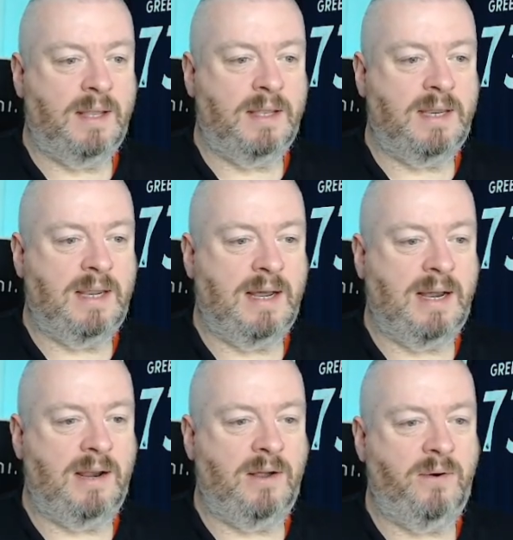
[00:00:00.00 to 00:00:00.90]

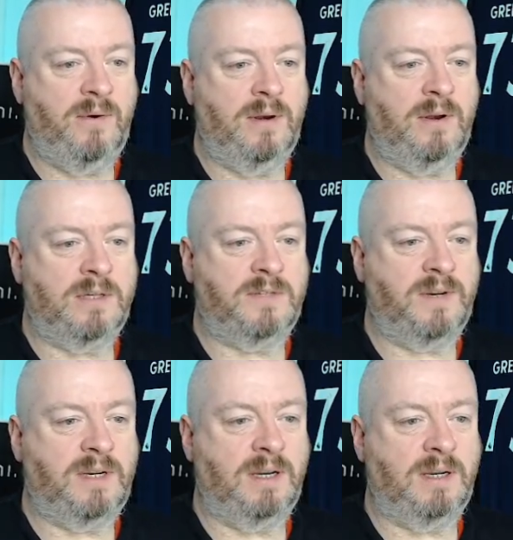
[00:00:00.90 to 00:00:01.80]
Diallo looks
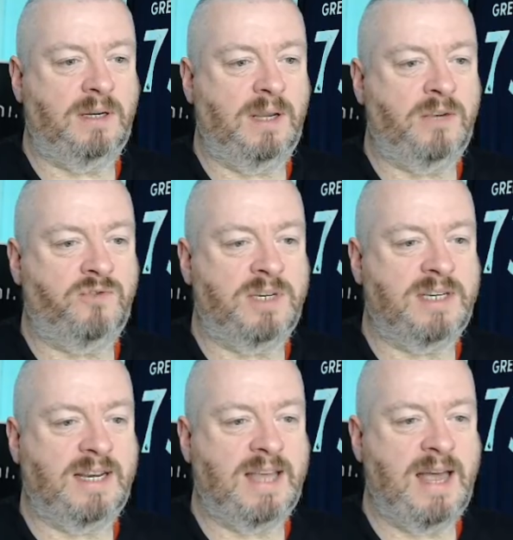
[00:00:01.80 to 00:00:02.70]
for
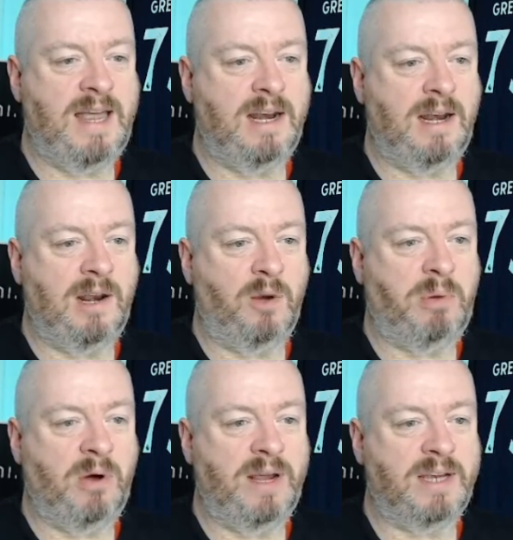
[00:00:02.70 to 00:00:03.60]
Idrissa Gueye in a little
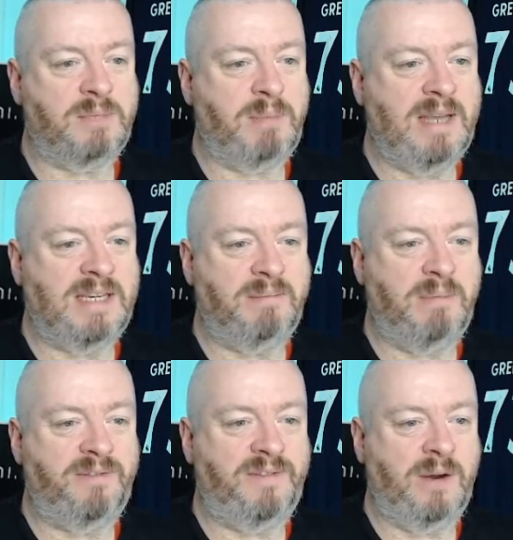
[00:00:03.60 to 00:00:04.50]
pocket of space in
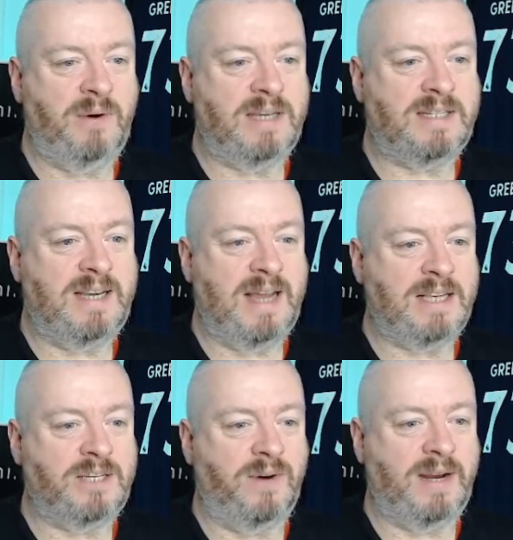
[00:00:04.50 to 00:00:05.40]
midfield. Here's
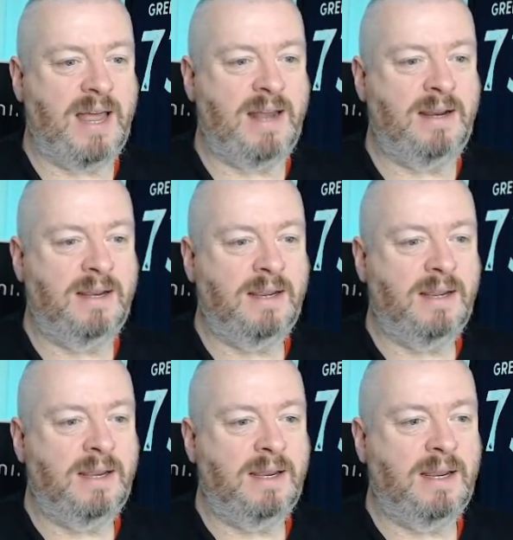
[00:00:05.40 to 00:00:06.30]
Diatta again.
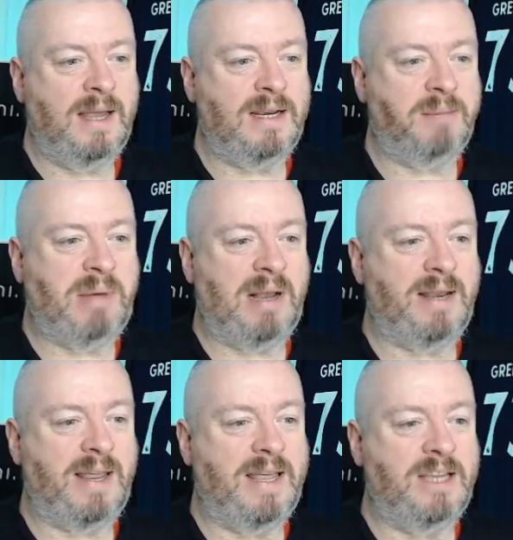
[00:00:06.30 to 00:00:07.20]
Keita
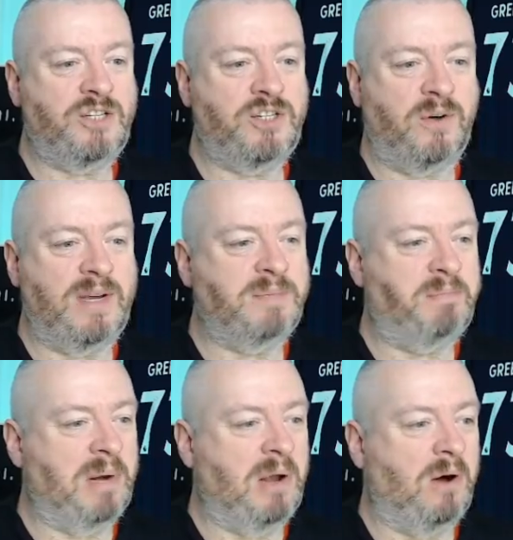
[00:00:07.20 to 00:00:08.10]
Balde, his shot is
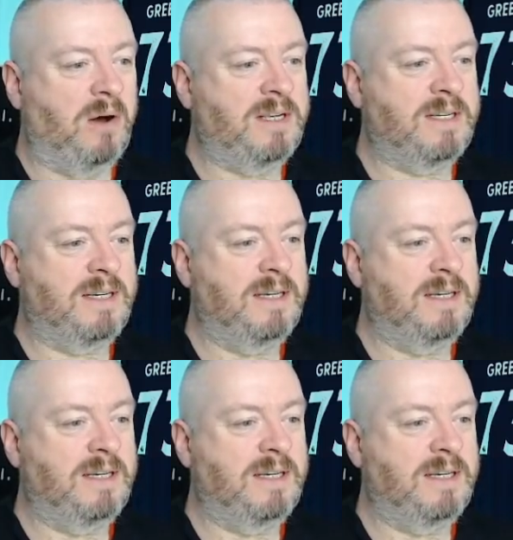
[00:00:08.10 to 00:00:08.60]
blocked.